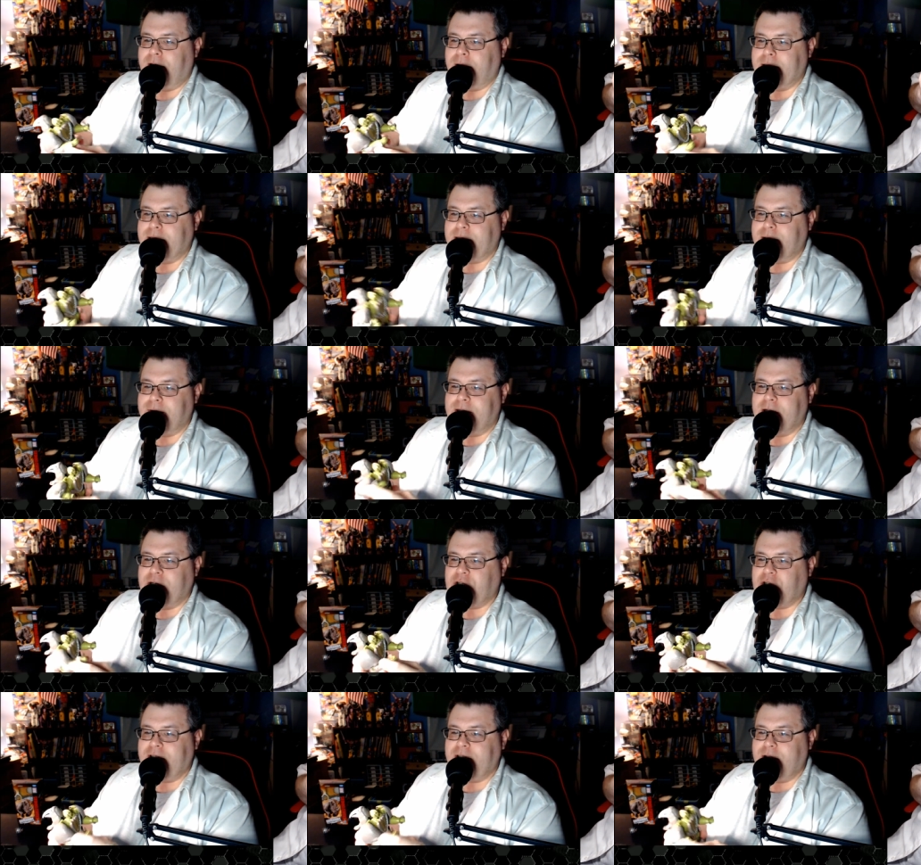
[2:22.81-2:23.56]
He's doing the
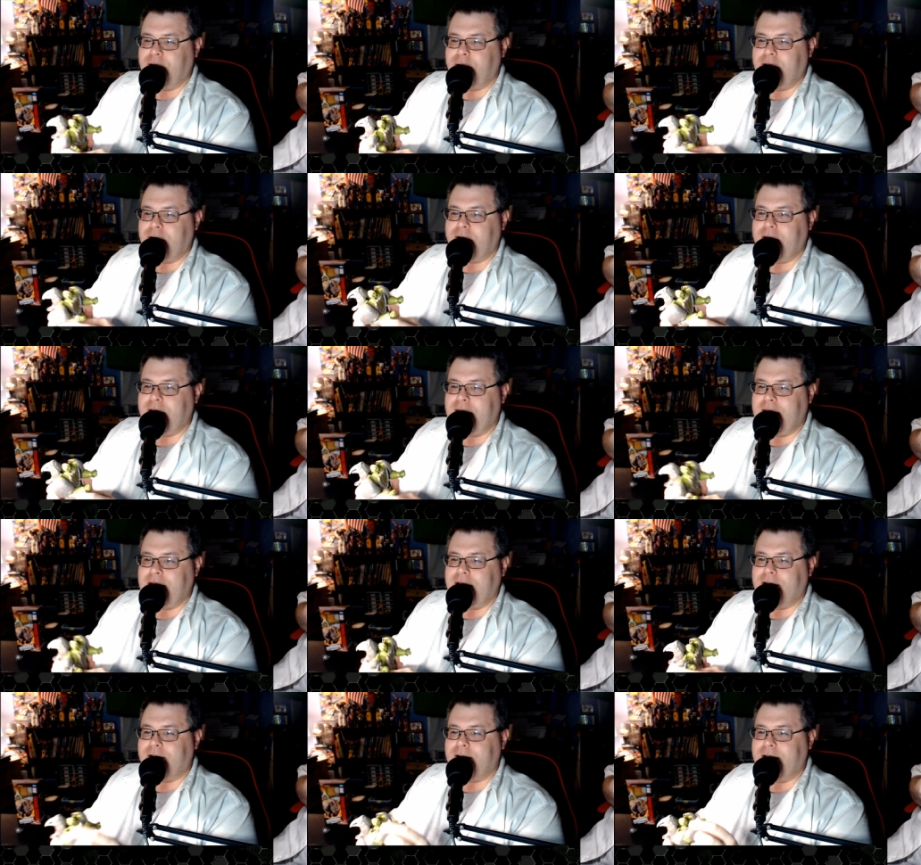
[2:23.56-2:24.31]
chicken wing right
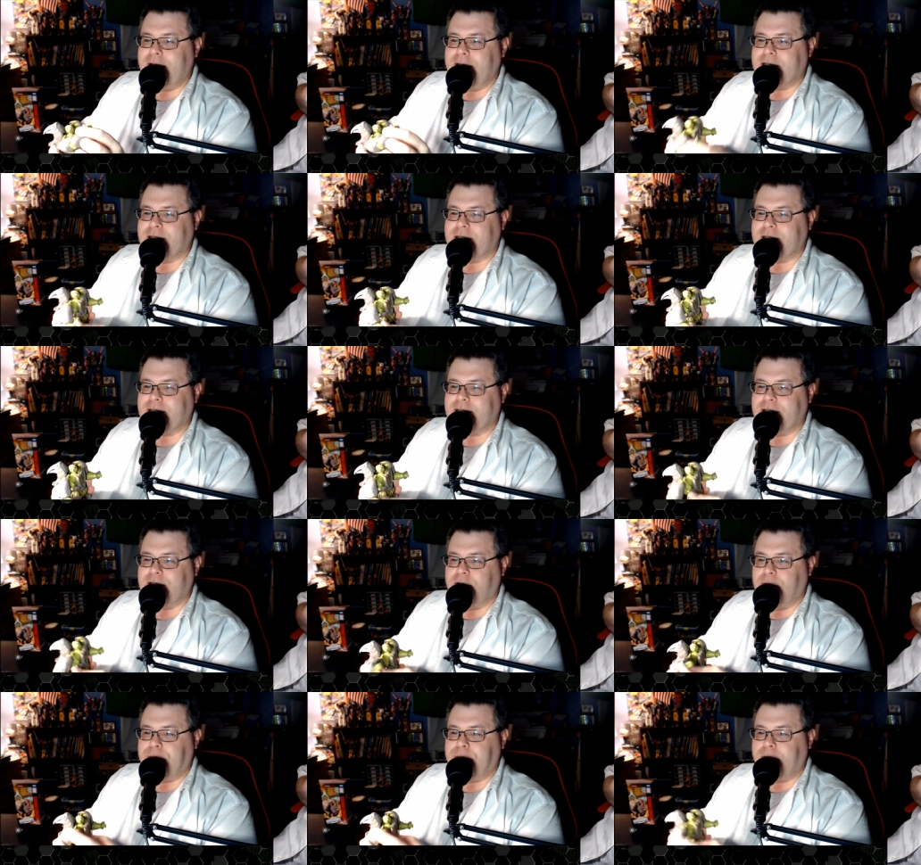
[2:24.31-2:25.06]
here. He's just
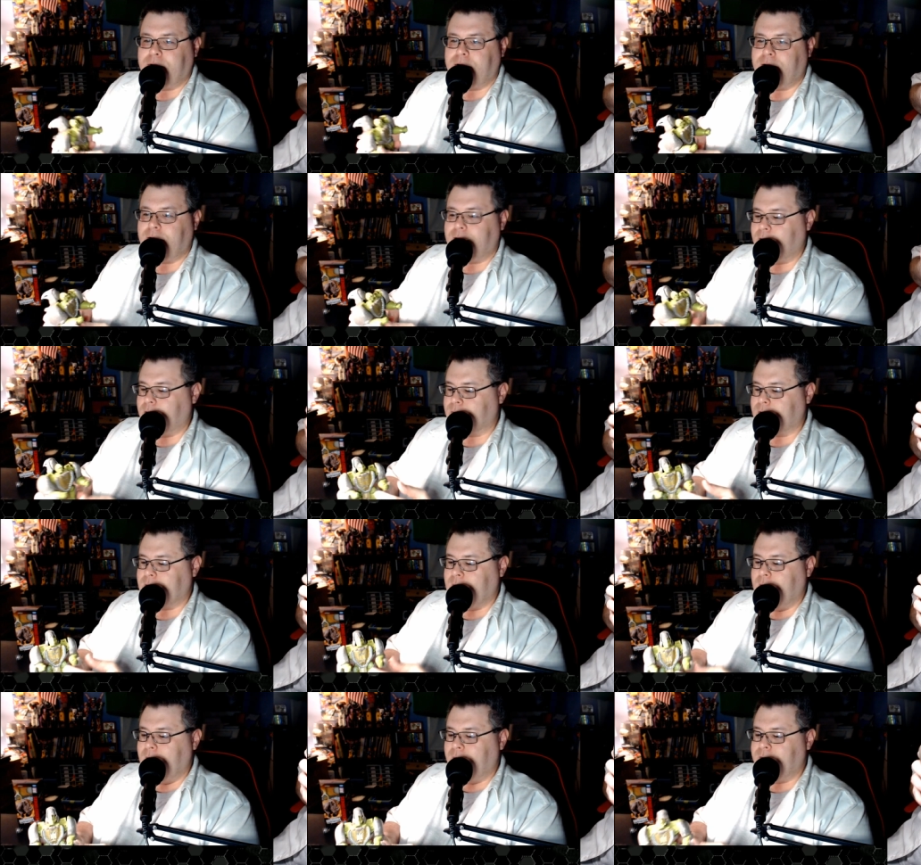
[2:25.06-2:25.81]
super loose.
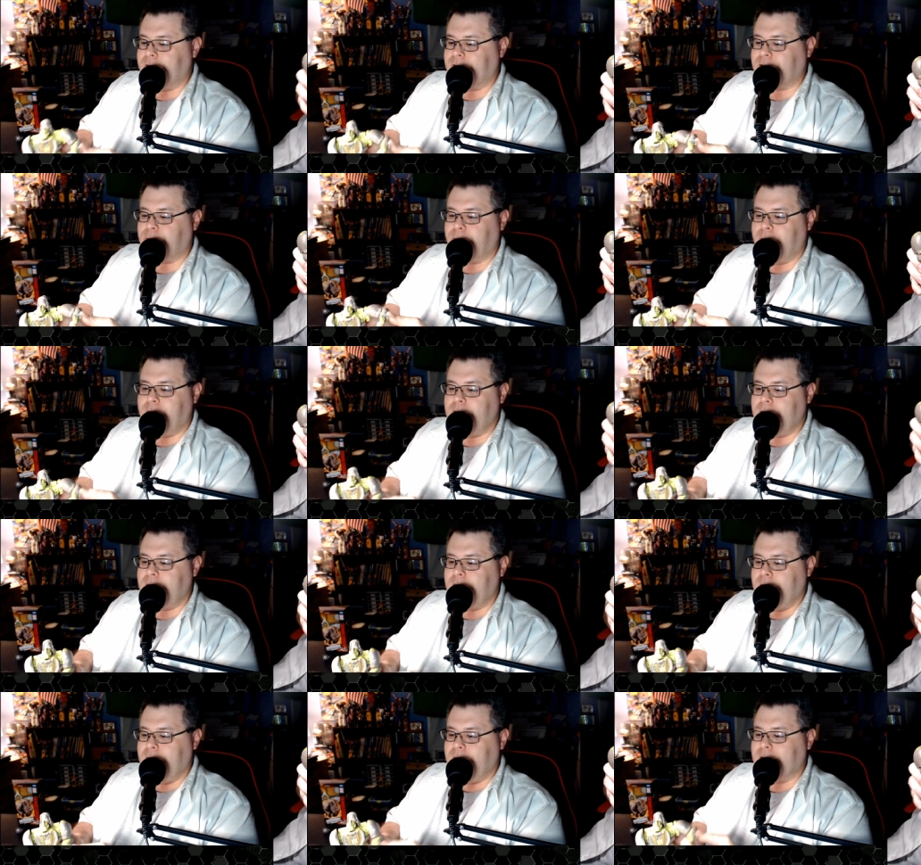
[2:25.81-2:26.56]
This one
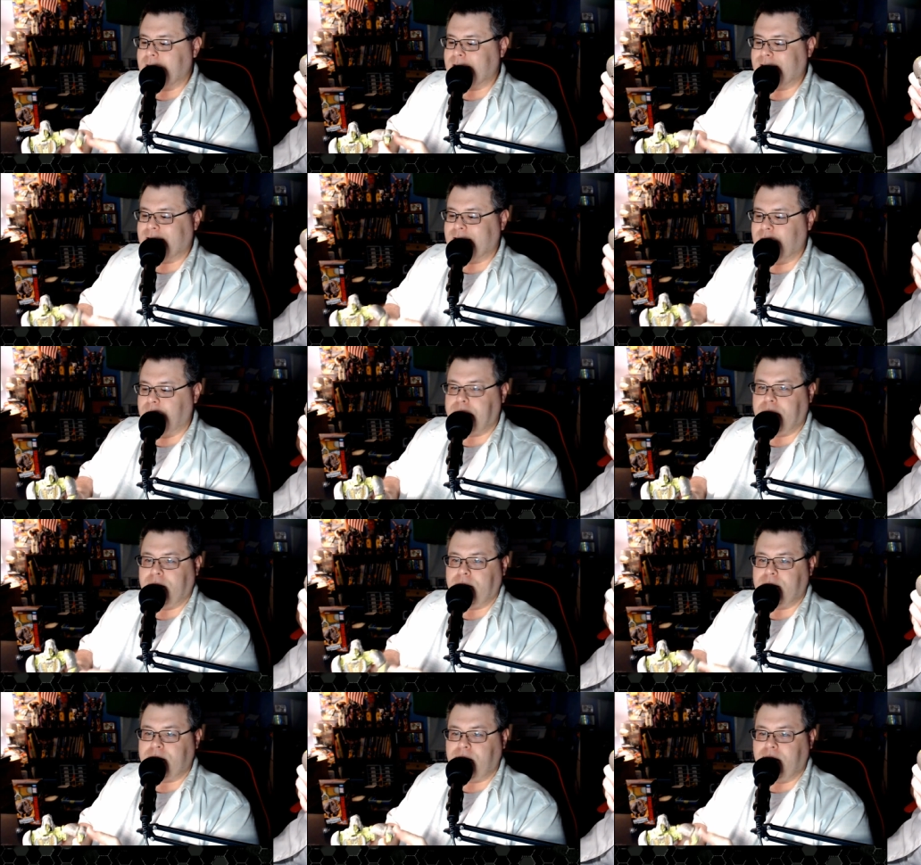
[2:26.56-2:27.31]
is super
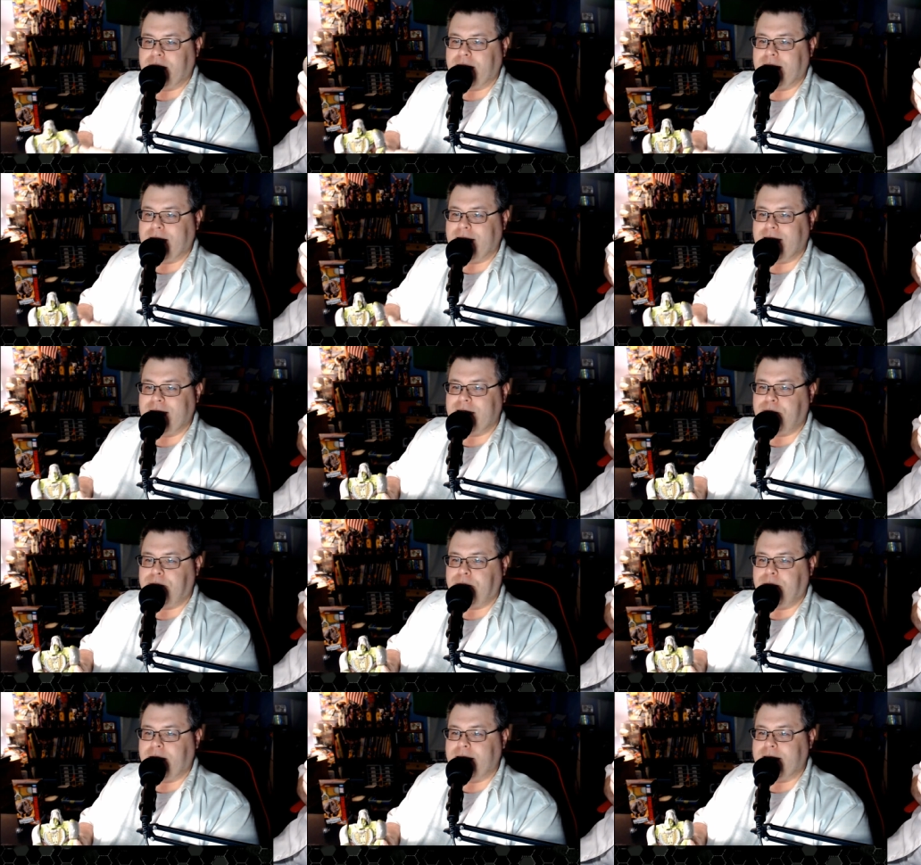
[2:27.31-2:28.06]
loose going like this,
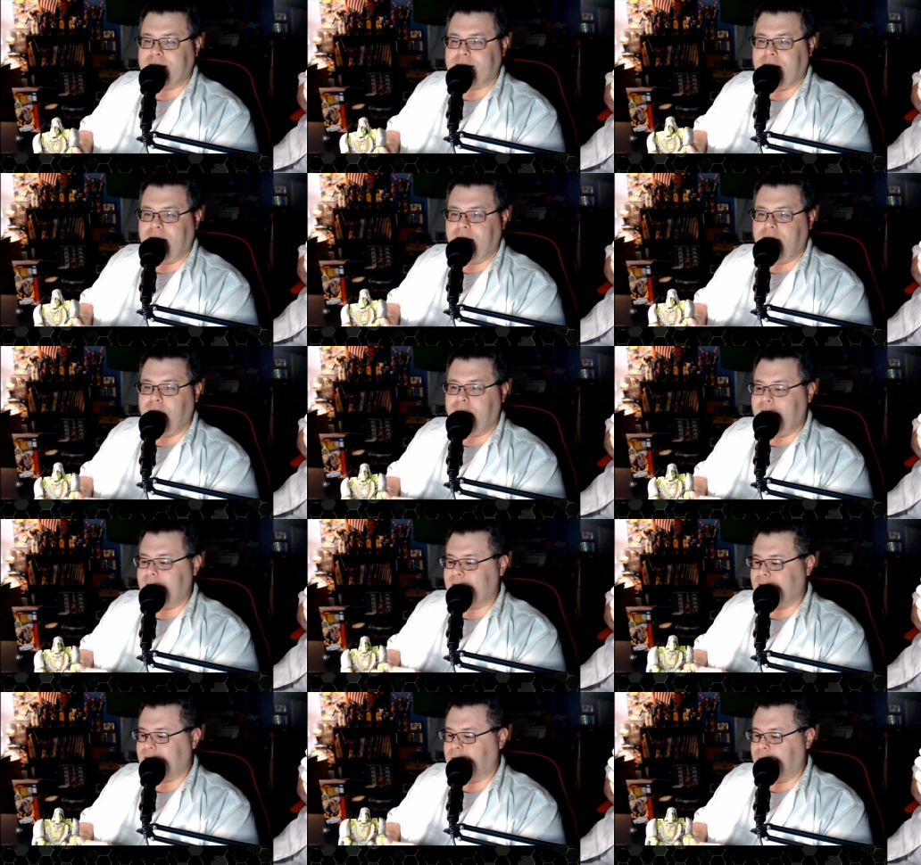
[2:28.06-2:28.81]
but it's
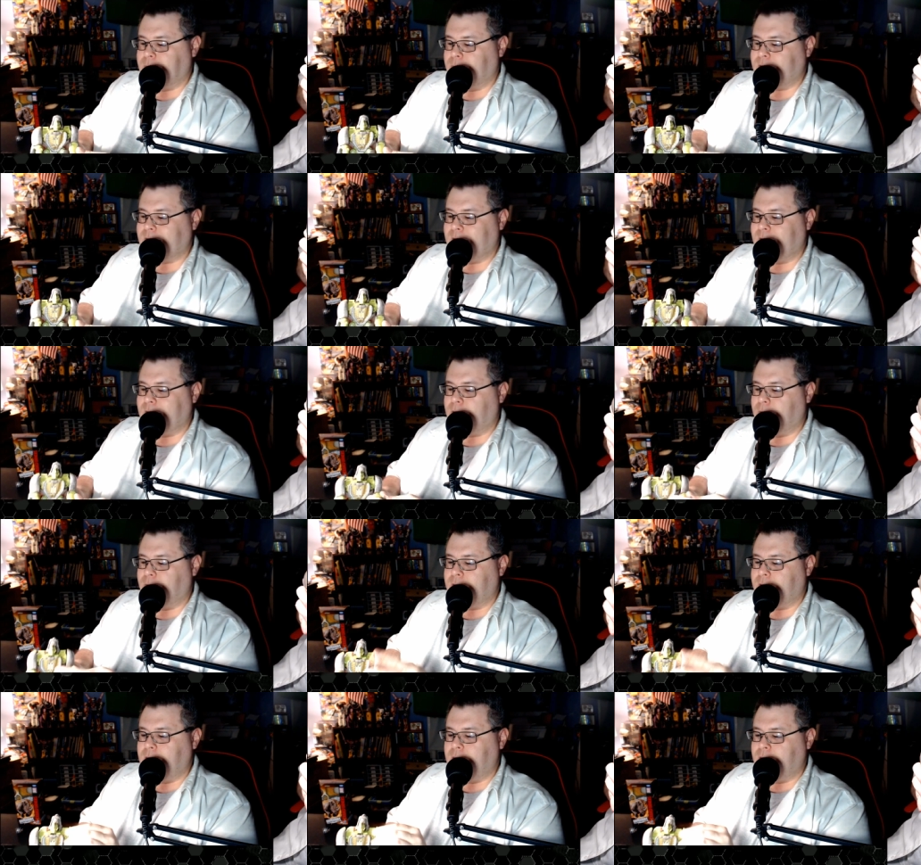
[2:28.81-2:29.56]
otherwise super tight going
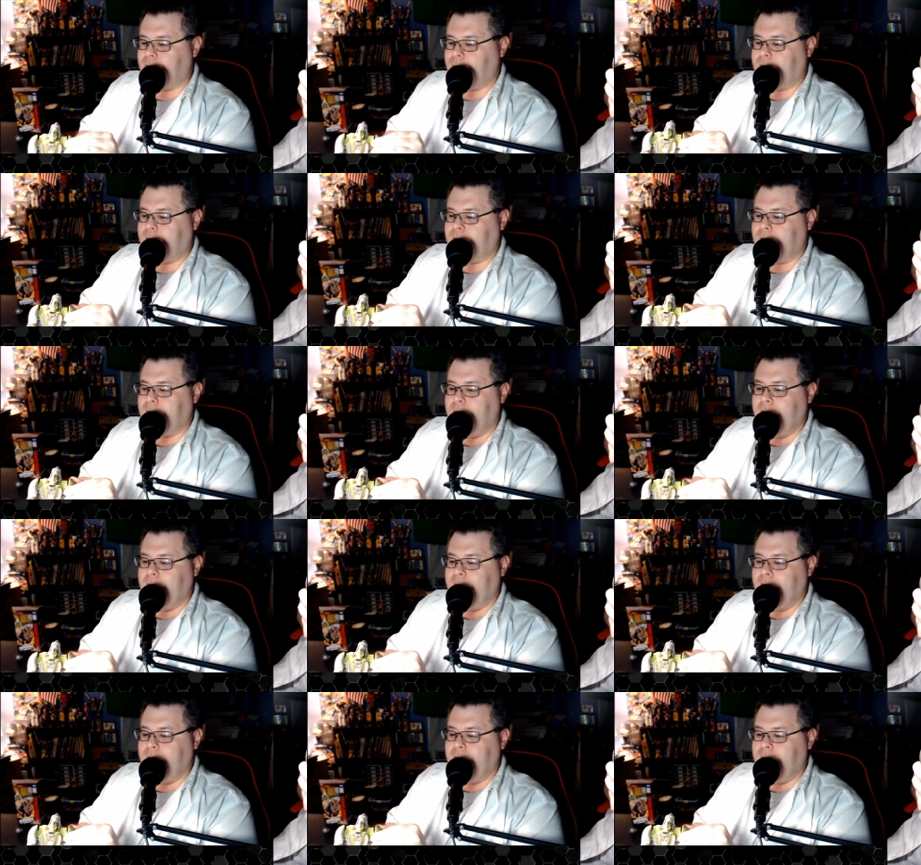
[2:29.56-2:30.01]
the other way.